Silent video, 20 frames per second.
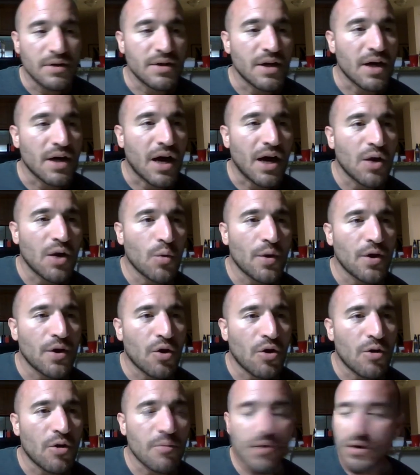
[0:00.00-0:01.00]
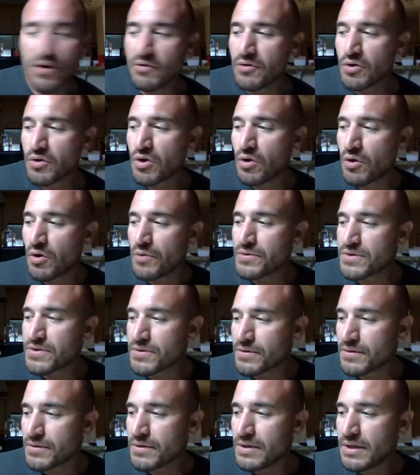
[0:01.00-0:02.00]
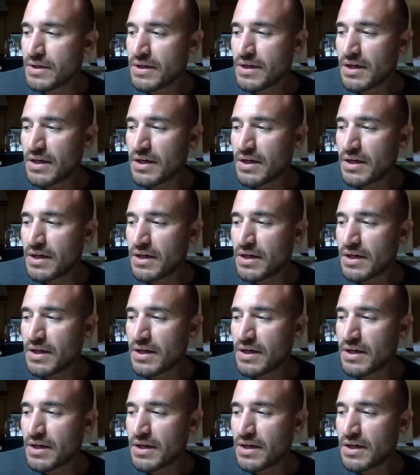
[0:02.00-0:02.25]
Yeah, Iowa and Auburn a little closer.